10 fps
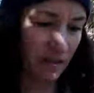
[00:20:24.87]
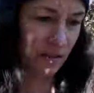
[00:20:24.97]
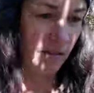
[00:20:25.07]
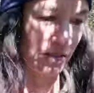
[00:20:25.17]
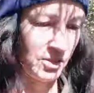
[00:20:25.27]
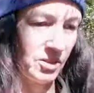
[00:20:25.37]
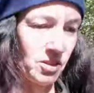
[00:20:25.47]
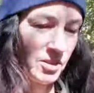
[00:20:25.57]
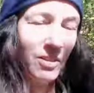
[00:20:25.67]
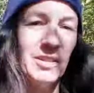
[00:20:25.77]
trestle,
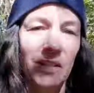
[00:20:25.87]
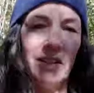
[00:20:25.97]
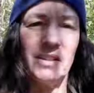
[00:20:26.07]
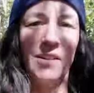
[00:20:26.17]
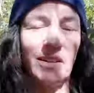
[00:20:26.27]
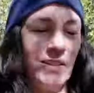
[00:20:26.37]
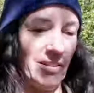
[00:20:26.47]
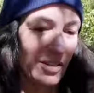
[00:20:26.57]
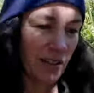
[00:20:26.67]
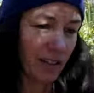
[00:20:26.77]
train trestle
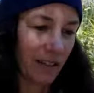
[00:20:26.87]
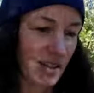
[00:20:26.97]
trail.